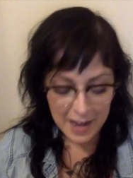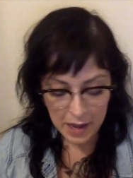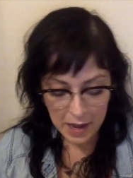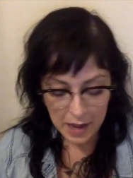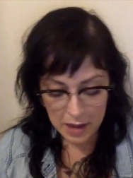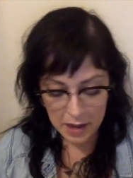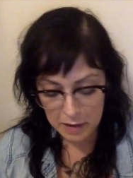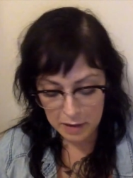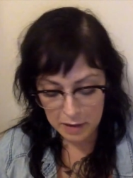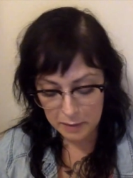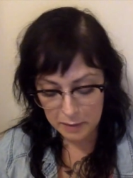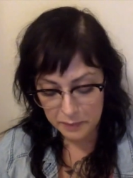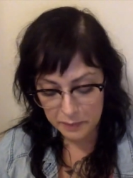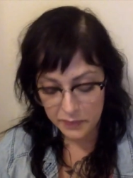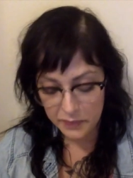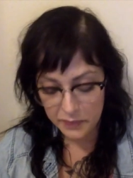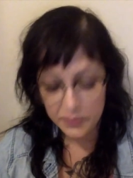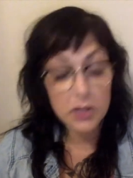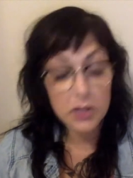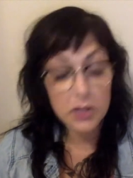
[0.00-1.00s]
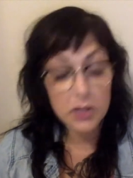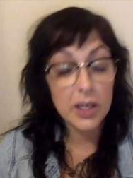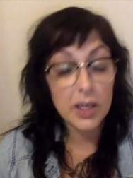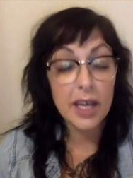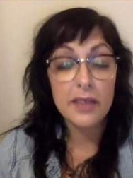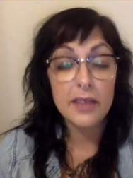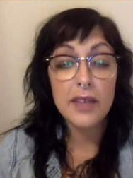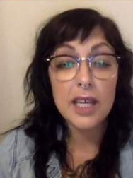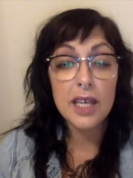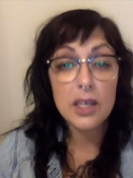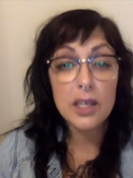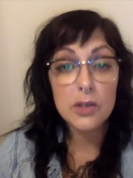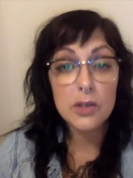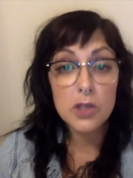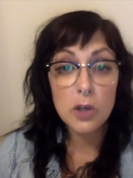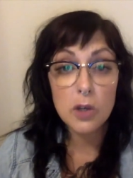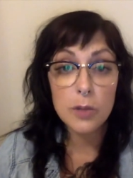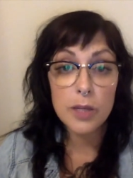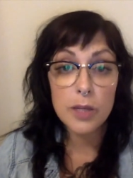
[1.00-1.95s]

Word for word: Um, so, yeah, thank you, Job.